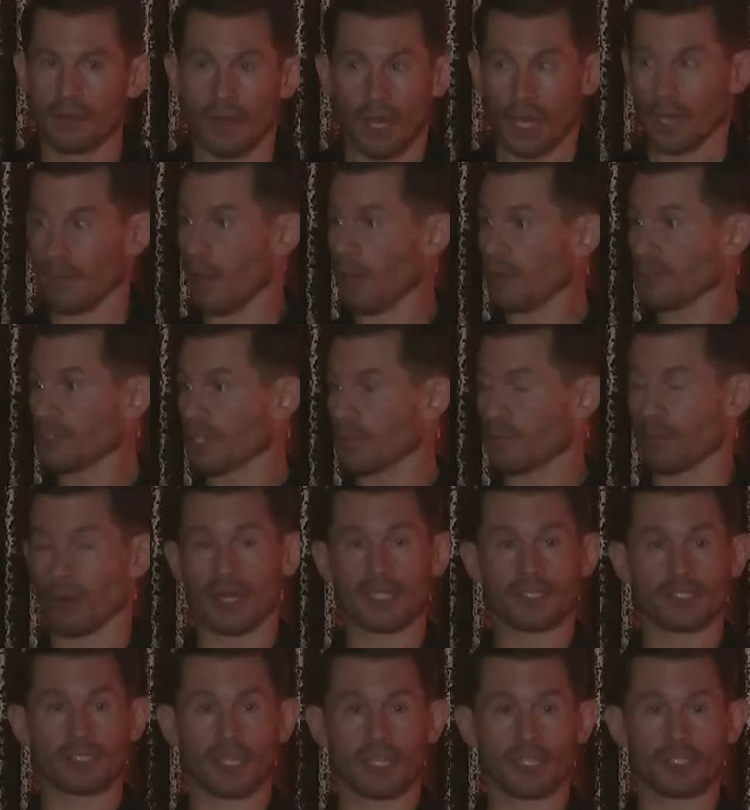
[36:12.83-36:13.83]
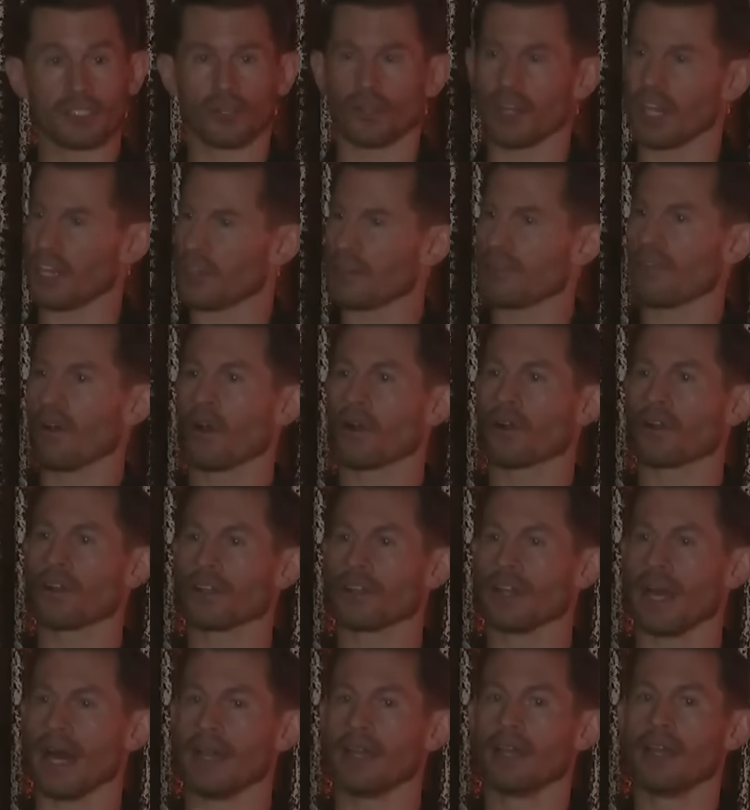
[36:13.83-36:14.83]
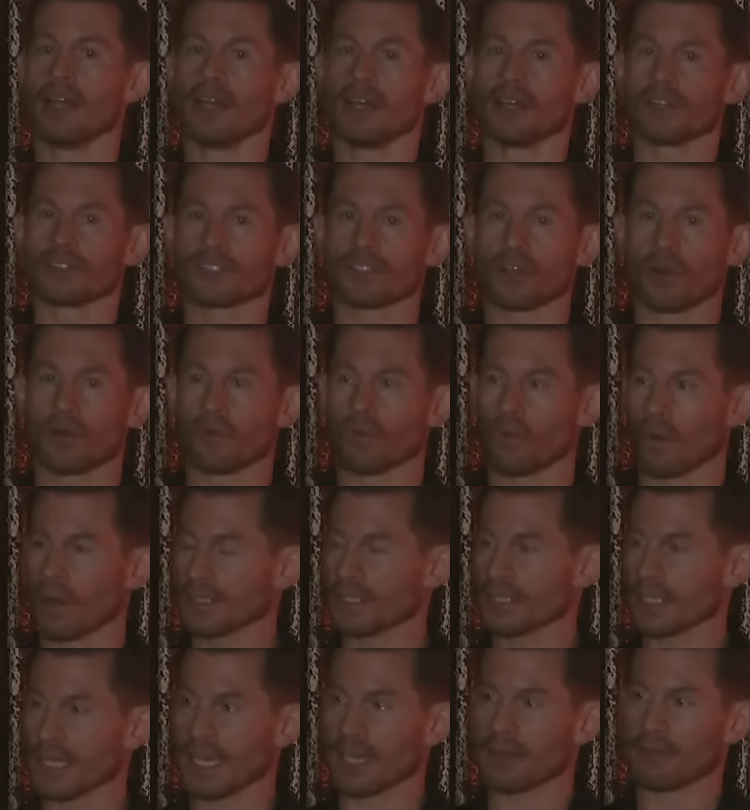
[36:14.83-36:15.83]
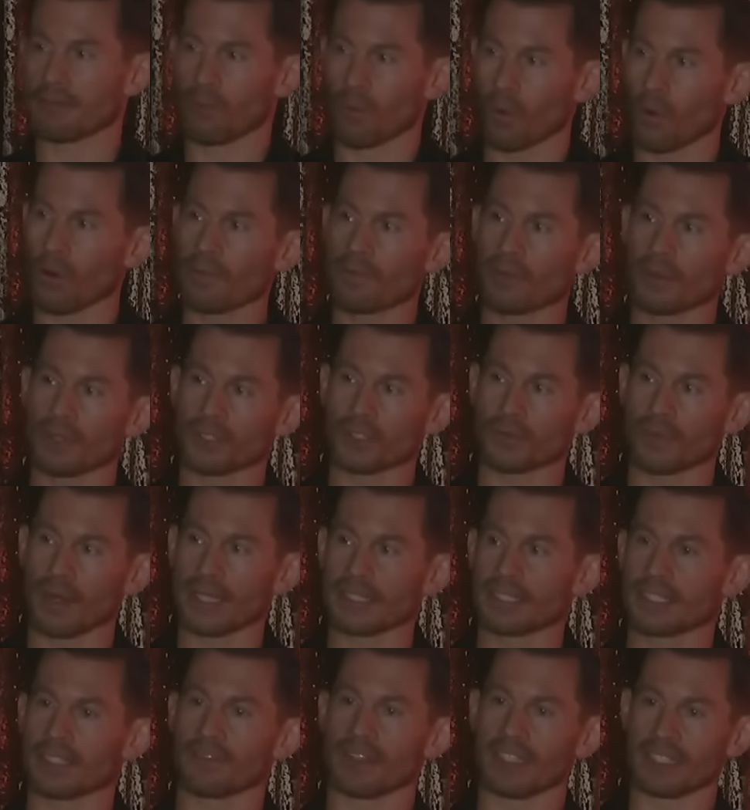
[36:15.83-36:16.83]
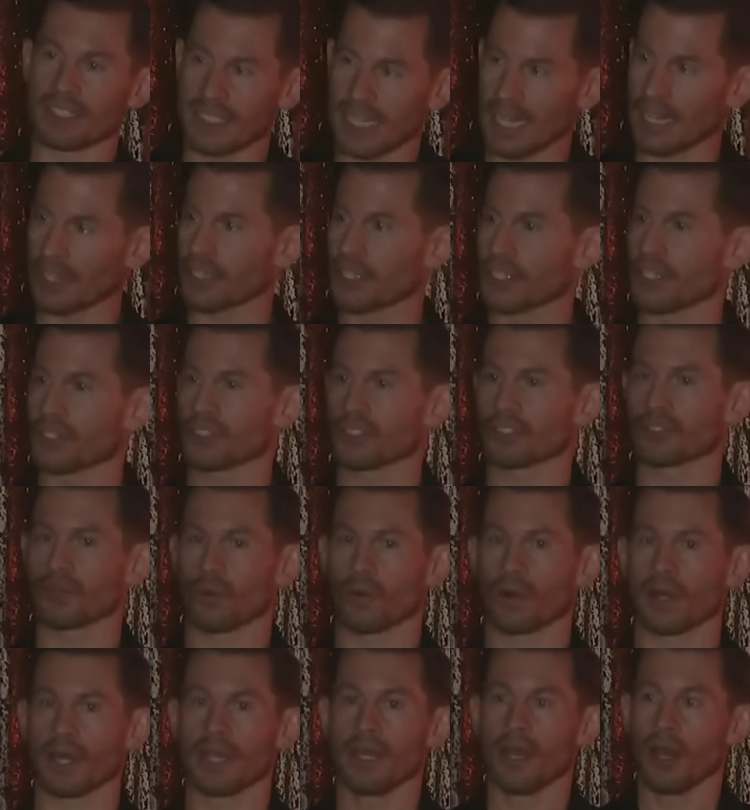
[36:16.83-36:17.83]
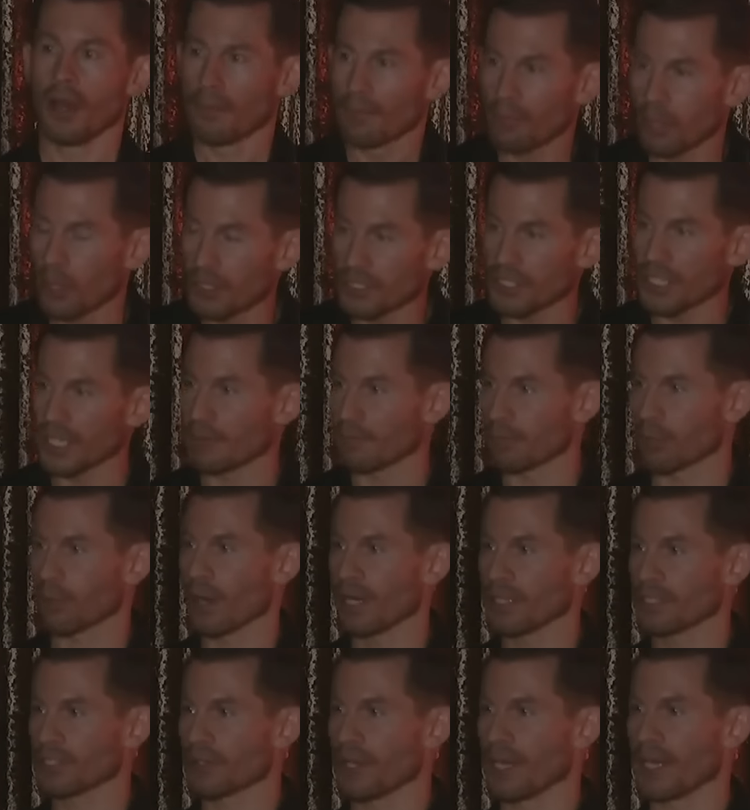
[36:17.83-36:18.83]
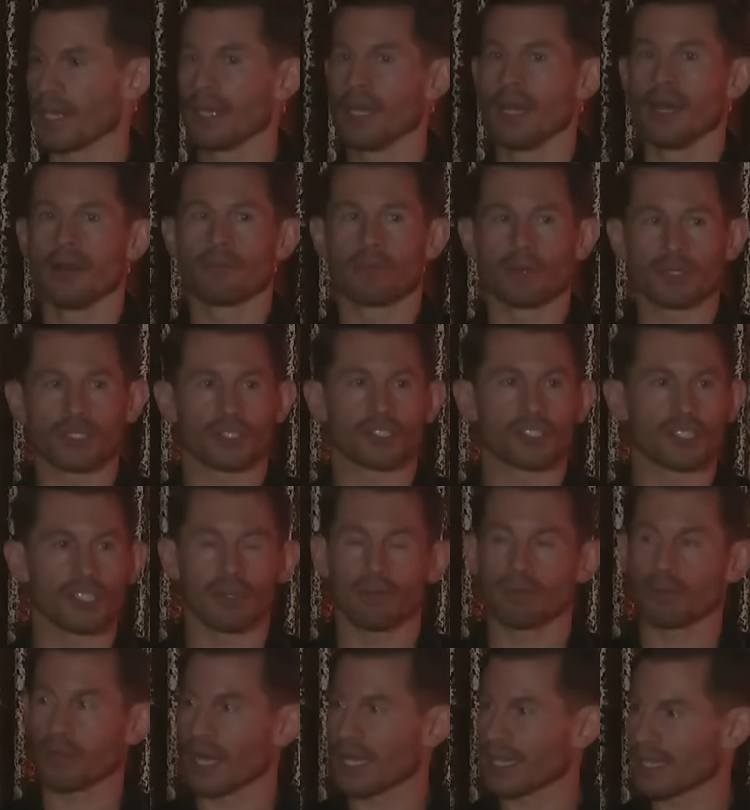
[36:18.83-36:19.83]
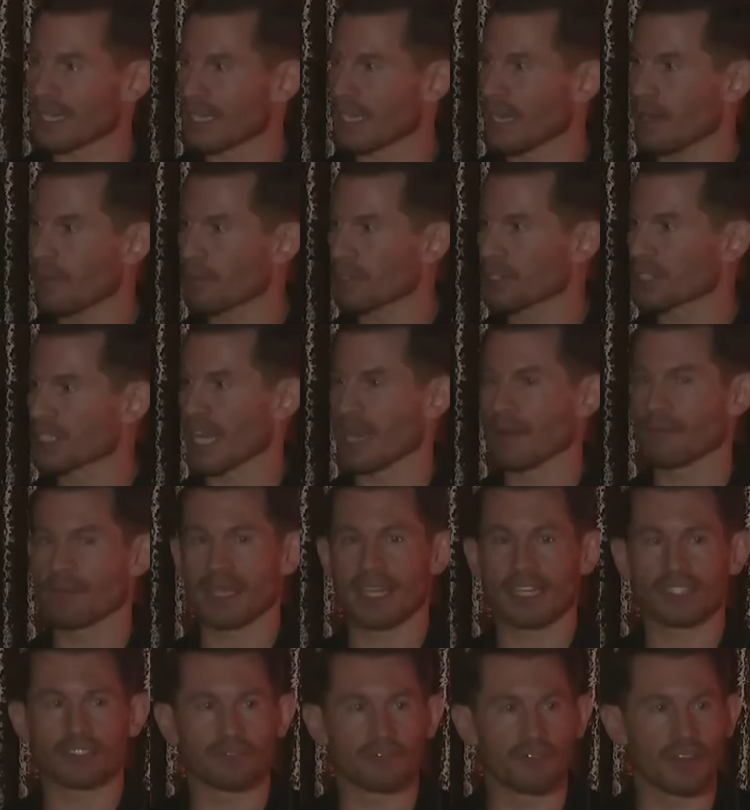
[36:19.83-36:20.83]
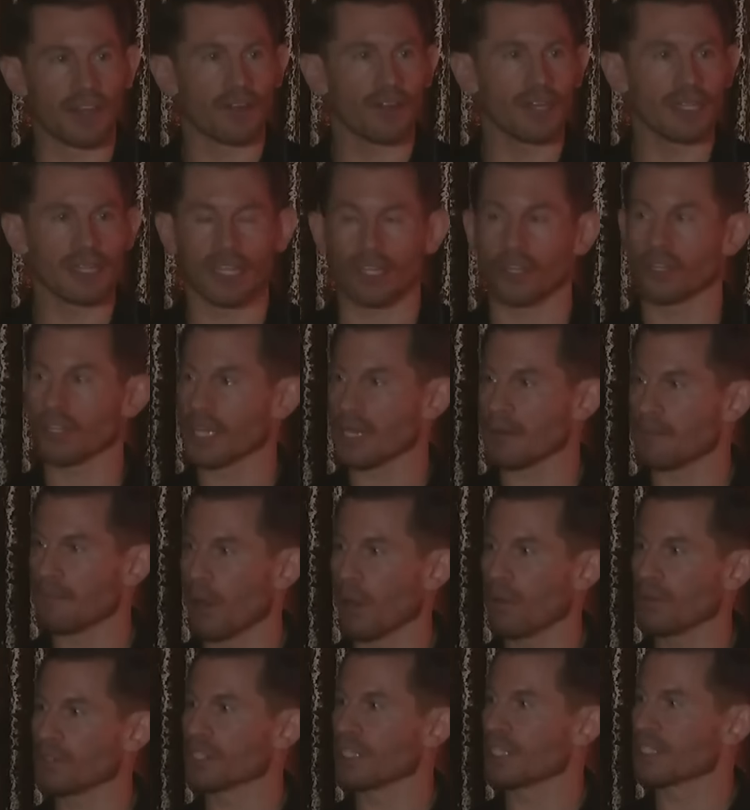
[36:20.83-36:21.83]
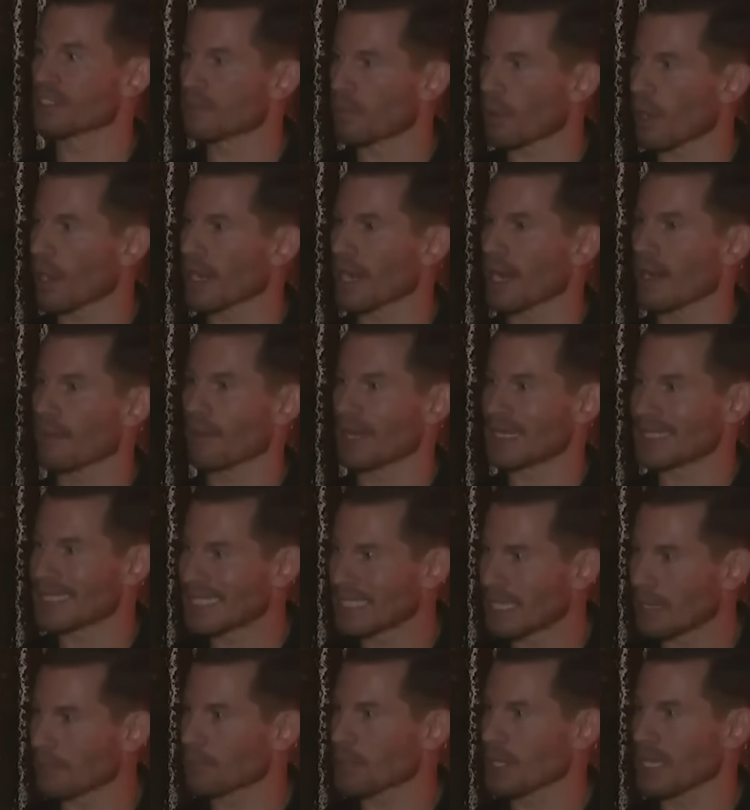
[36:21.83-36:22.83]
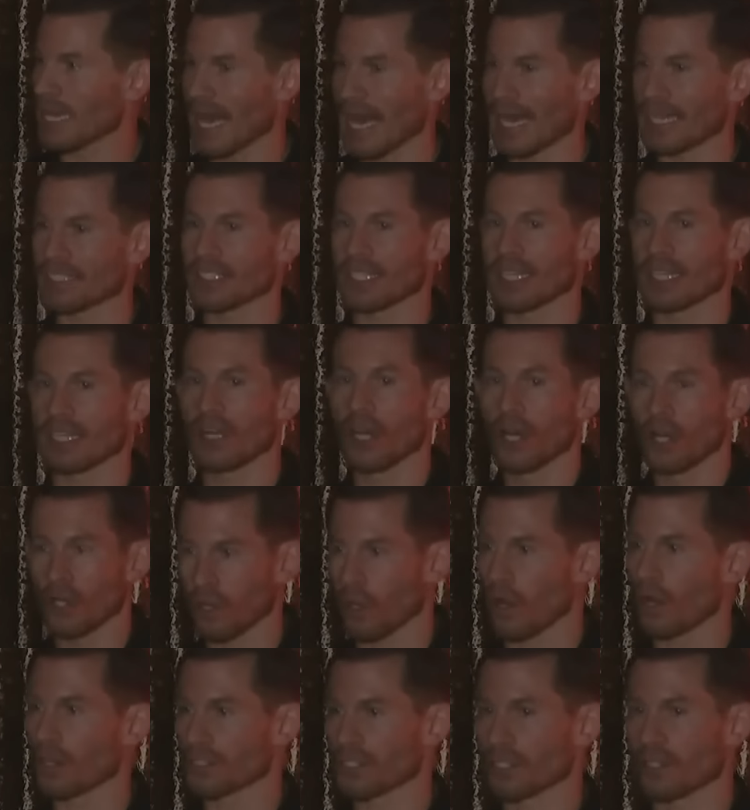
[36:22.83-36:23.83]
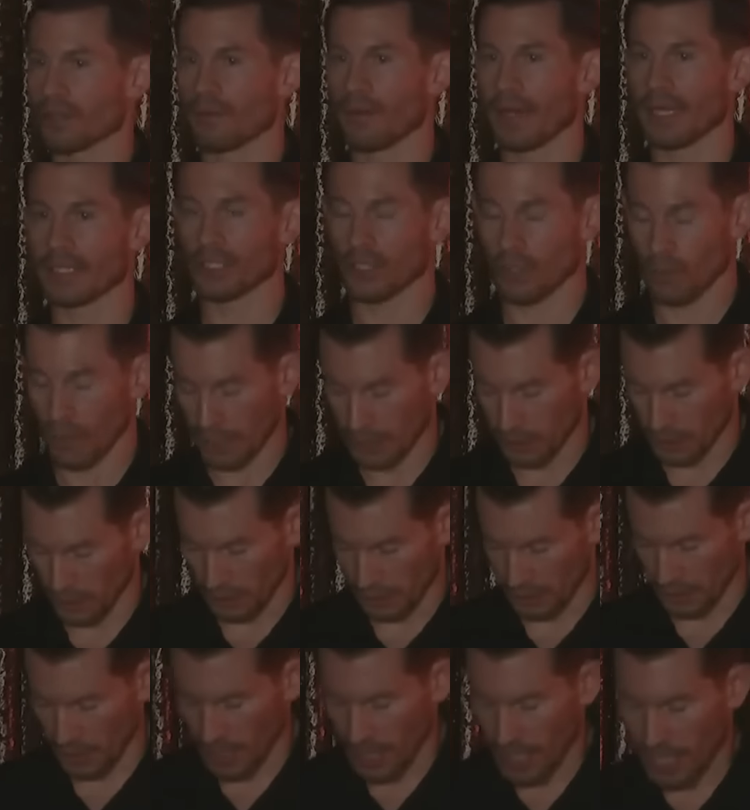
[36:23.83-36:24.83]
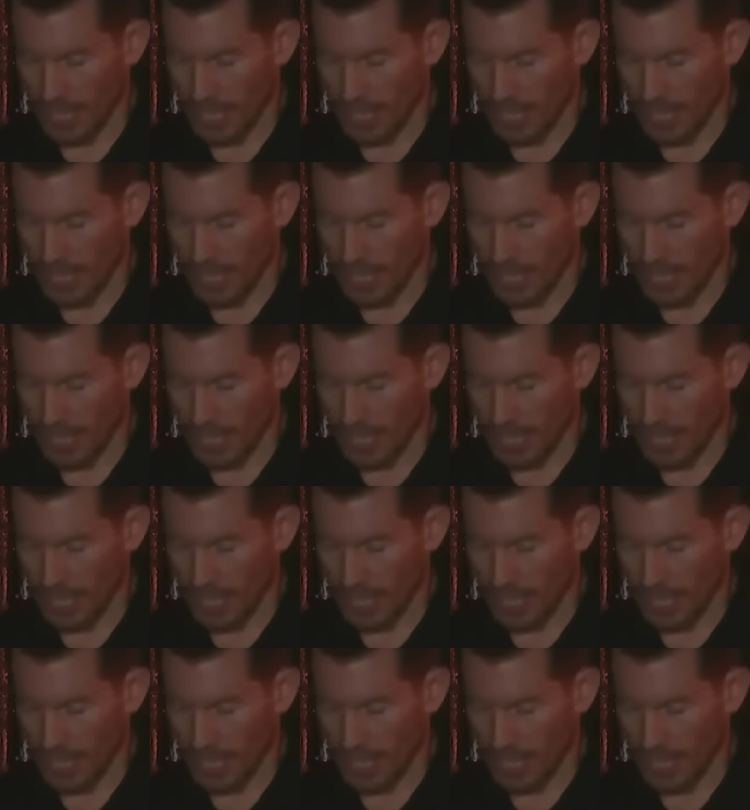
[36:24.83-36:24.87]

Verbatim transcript: Emotion. Brain studies show that. You've all heard of that. So once again, more persuasive than telling your story, pushing, pressuring, but you're still playing the numbers game because very little emotion is brought out by simply asking logical-based questions.